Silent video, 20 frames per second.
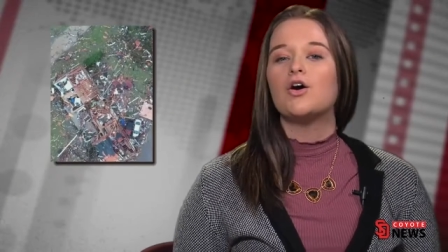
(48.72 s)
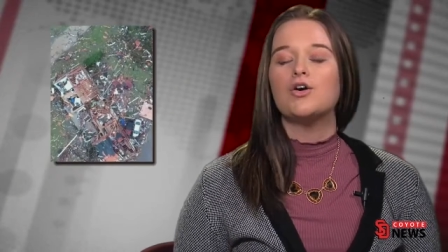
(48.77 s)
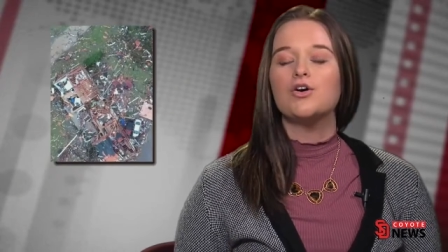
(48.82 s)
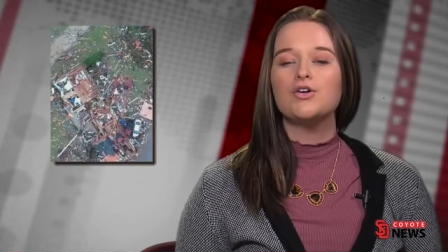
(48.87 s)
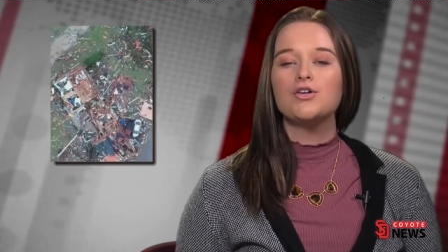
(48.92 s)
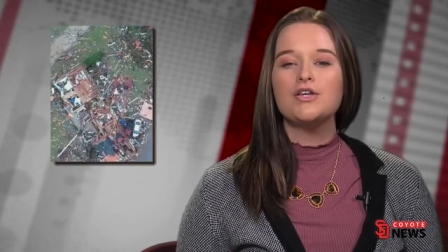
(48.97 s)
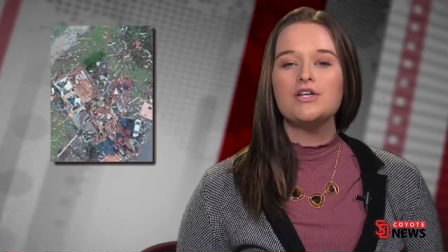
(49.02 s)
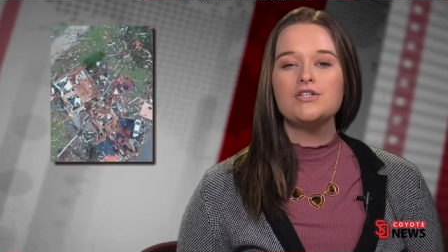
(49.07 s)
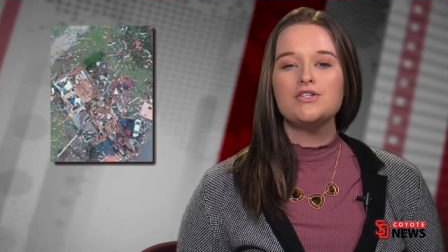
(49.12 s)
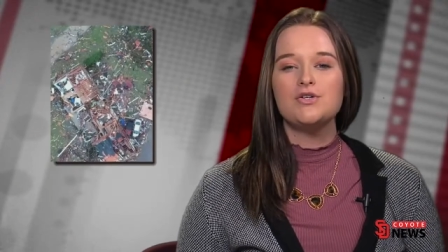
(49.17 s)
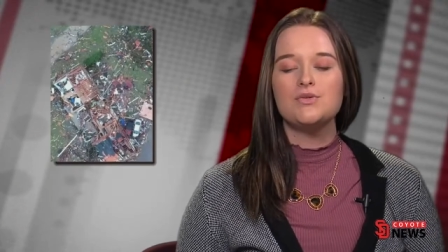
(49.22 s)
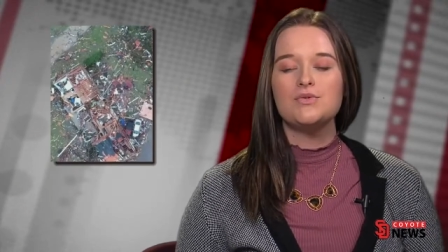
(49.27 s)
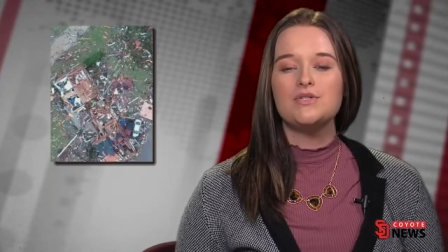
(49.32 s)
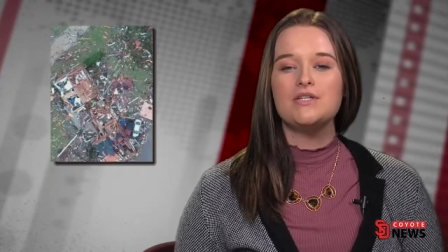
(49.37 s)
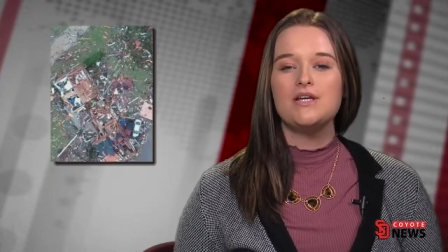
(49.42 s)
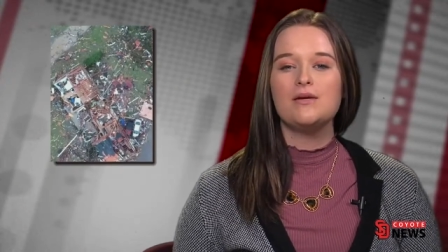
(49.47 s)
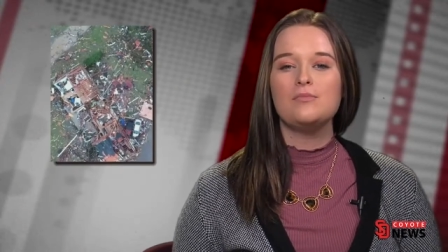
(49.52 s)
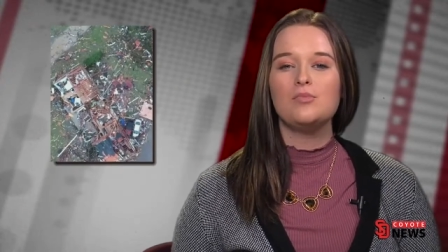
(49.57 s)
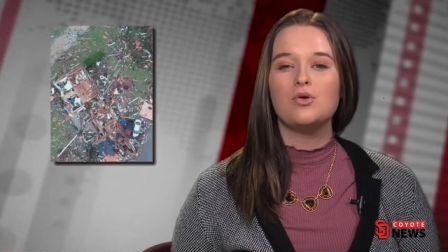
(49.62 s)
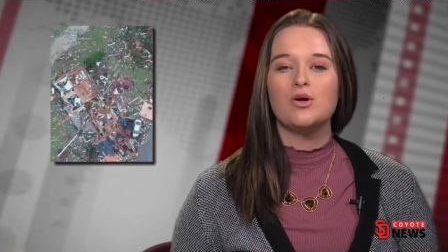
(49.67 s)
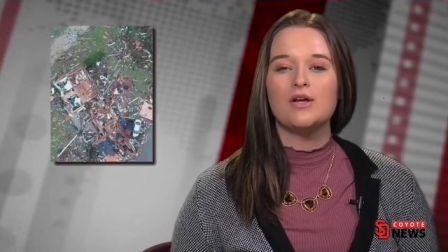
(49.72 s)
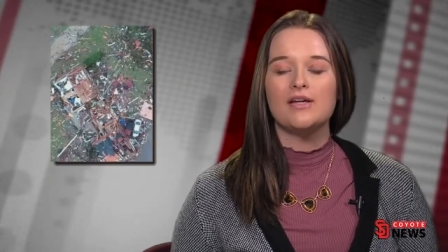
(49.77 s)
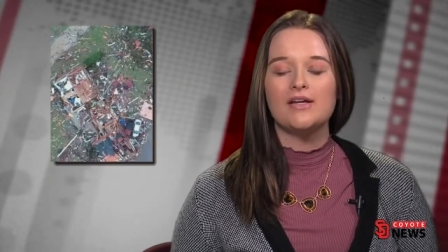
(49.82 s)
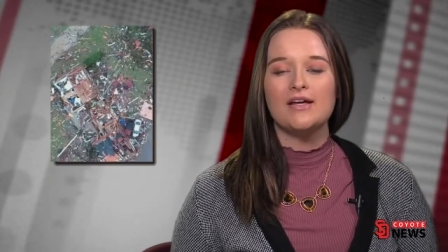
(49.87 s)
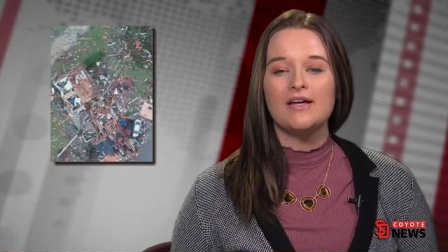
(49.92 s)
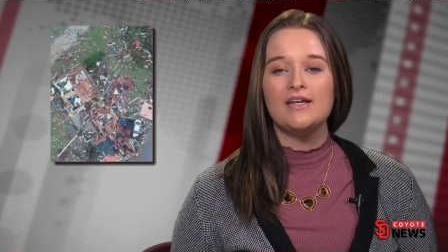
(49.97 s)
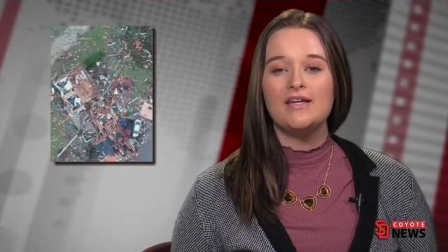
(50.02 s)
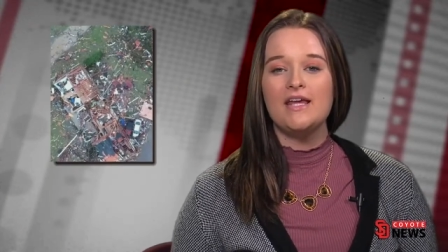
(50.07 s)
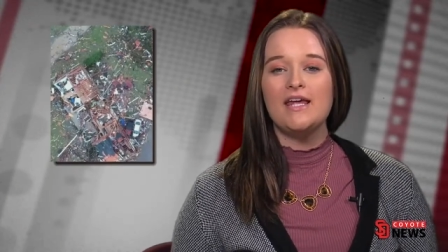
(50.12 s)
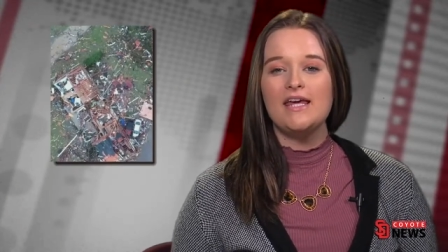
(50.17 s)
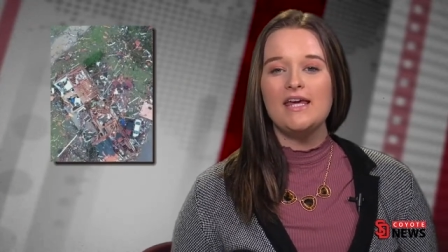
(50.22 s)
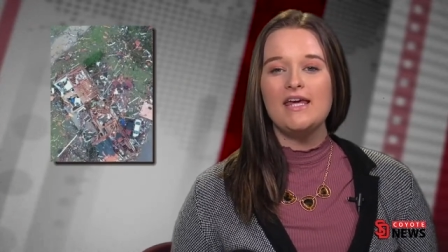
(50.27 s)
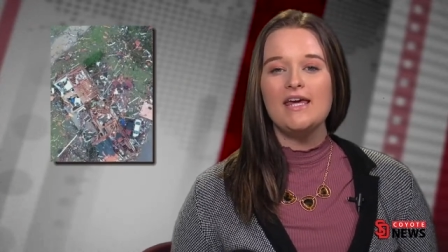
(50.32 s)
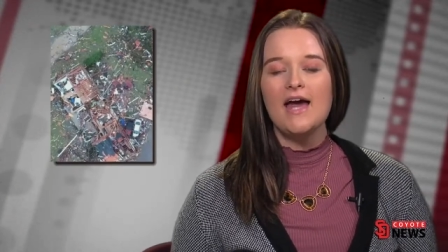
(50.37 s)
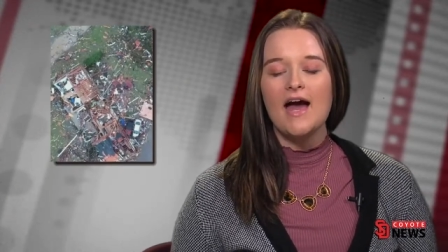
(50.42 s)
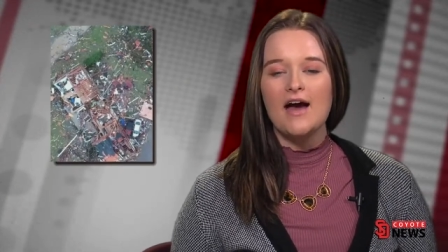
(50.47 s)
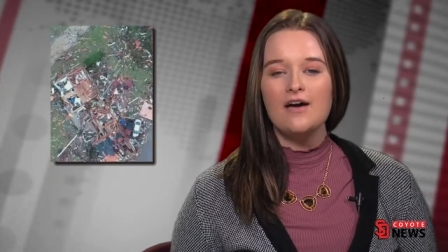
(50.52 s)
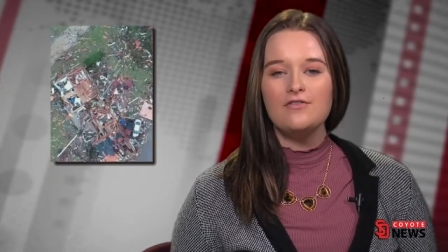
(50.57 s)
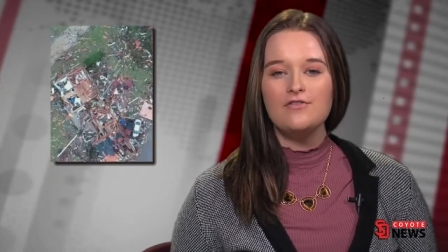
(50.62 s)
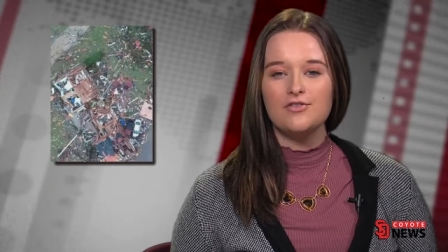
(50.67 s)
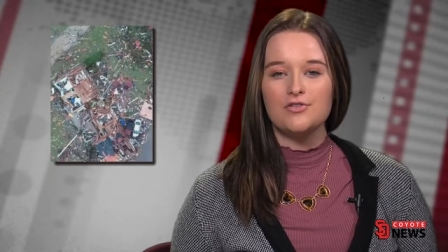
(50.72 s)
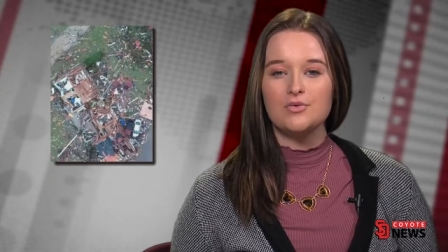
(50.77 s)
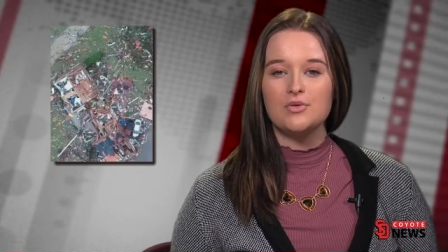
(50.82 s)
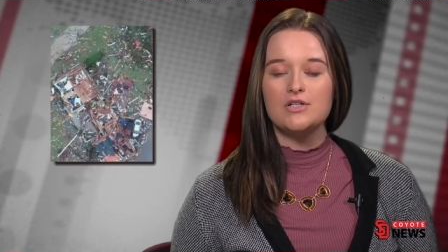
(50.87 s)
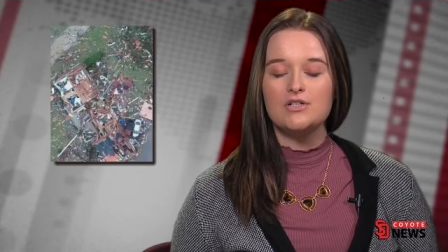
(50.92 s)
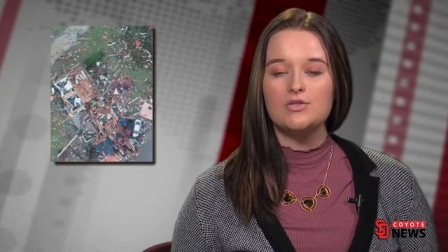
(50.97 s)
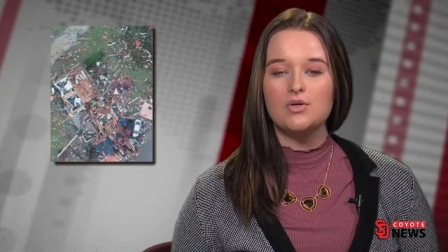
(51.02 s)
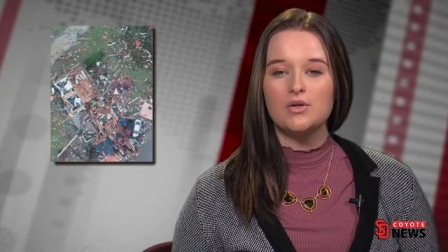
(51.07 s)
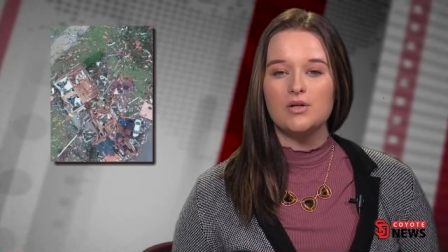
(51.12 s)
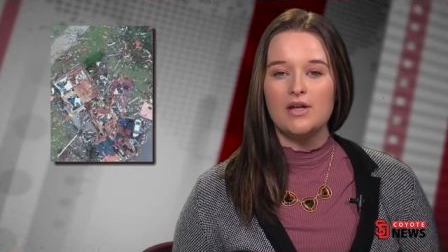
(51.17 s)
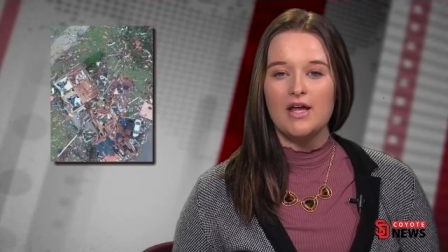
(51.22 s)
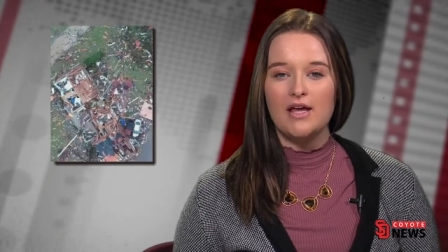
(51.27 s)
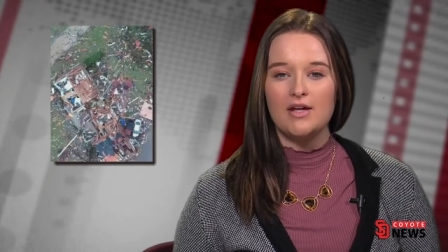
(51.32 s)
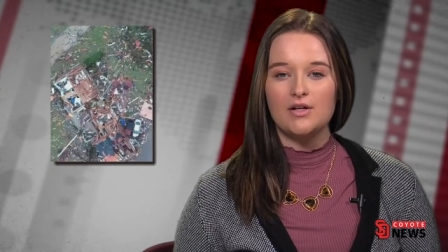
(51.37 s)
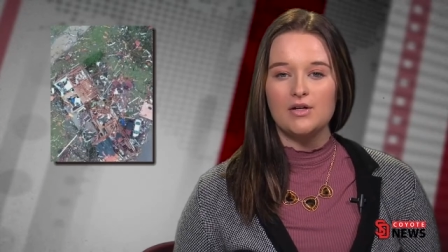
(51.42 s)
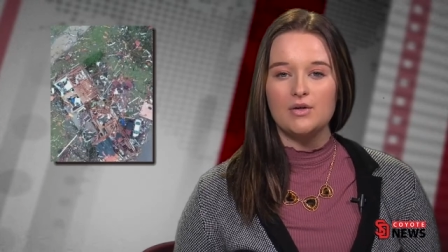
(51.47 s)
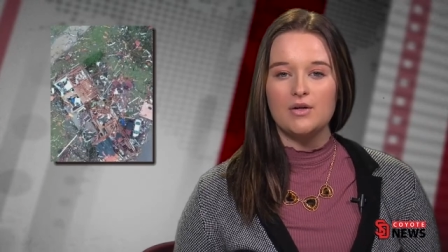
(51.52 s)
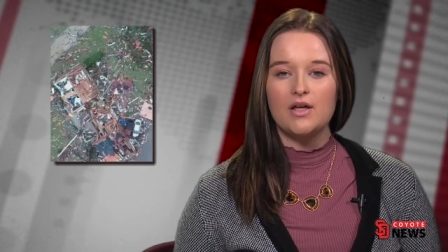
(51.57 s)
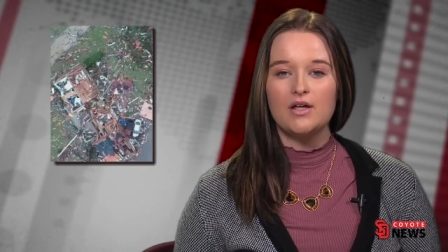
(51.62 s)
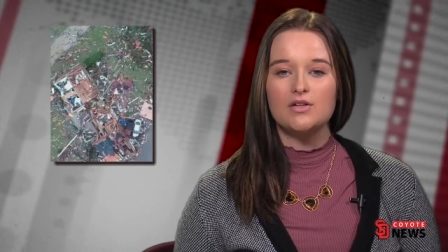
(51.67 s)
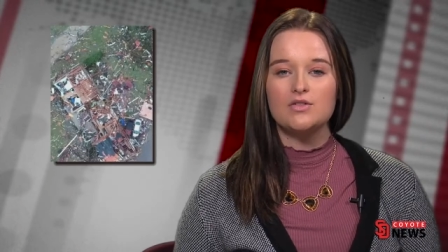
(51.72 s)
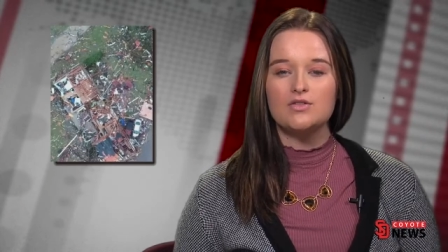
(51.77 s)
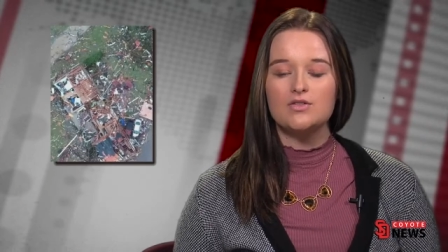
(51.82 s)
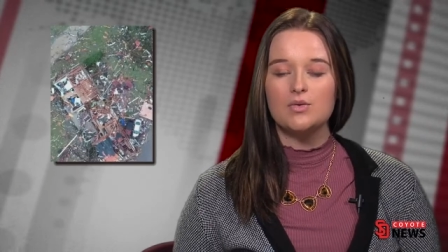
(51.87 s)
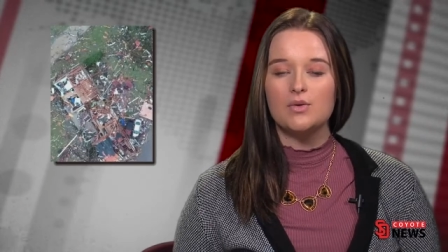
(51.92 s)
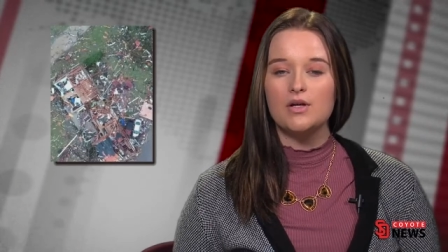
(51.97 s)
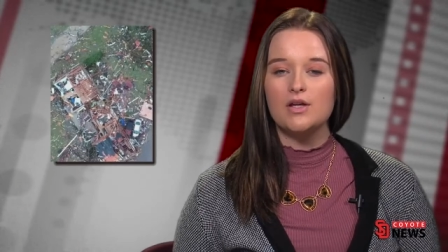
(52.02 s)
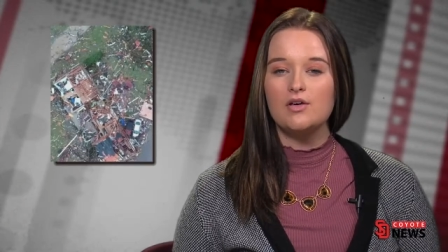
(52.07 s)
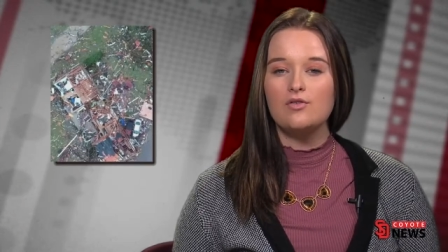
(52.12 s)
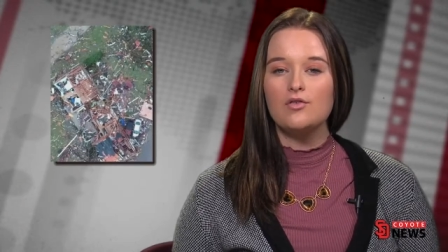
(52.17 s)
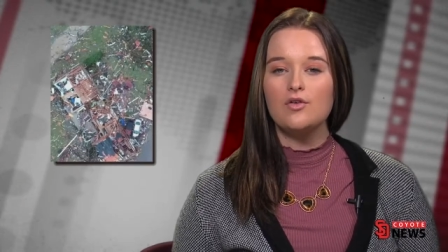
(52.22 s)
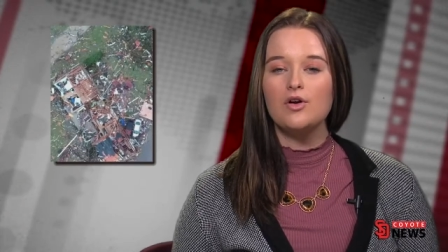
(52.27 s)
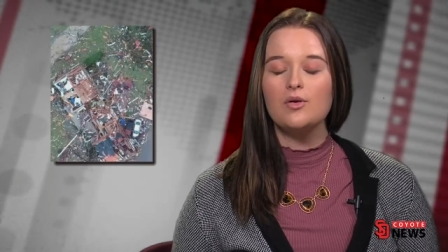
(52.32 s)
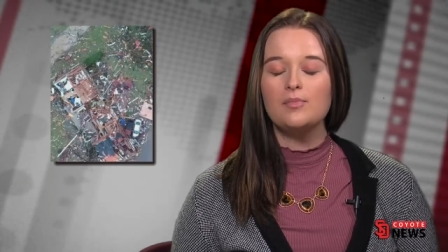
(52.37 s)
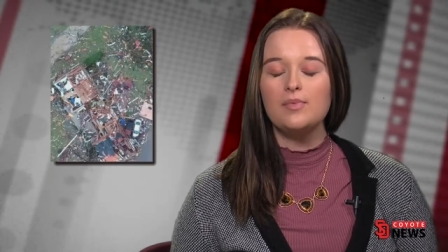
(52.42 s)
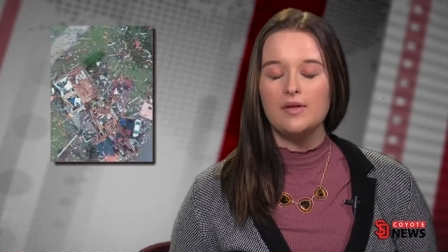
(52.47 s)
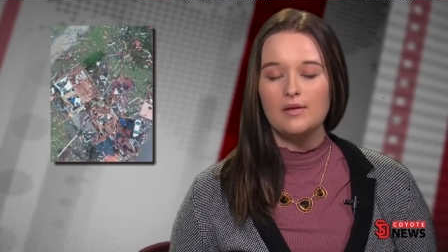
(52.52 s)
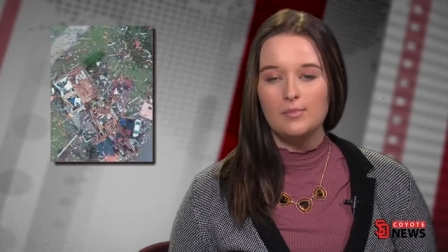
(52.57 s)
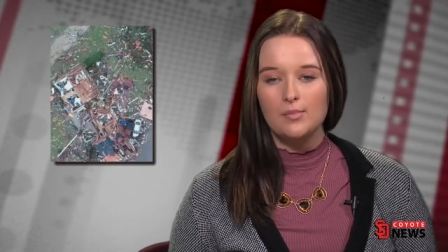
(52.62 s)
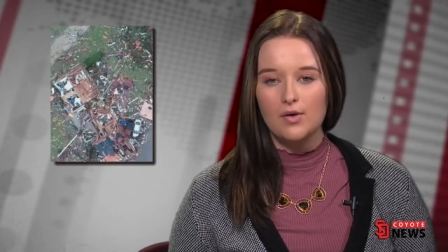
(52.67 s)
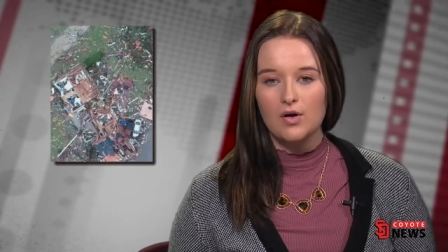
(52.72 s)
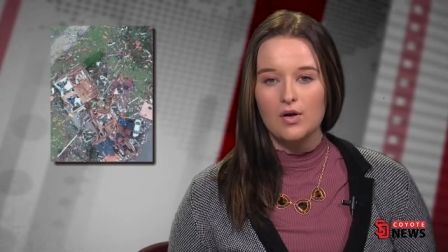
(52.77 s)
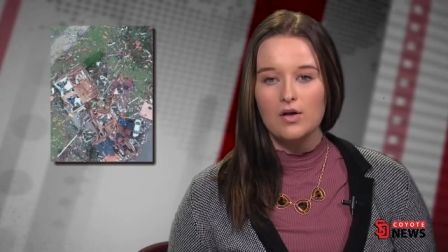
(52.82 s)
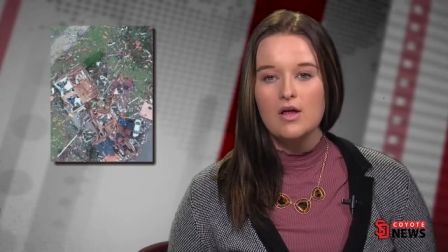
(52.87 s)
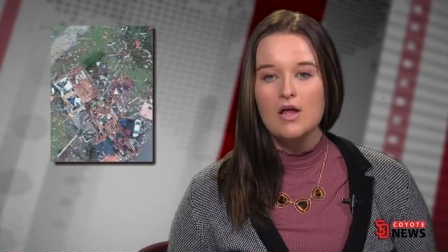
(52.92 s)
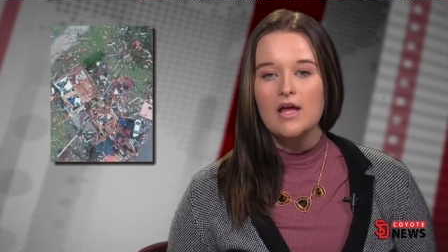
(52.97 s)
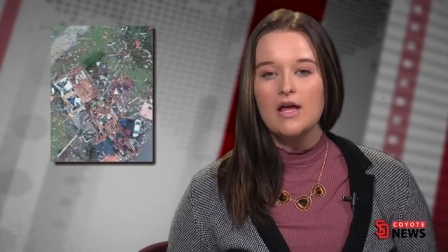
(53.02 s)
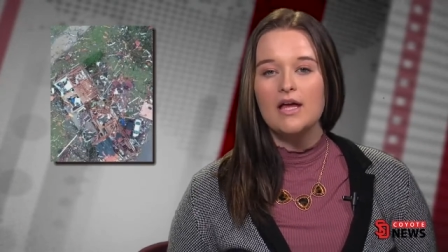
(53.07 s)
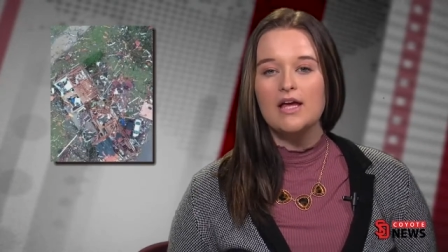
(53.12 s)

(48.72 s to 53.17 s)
Early Tuesday morning, an EF3 tornado killed 24 people,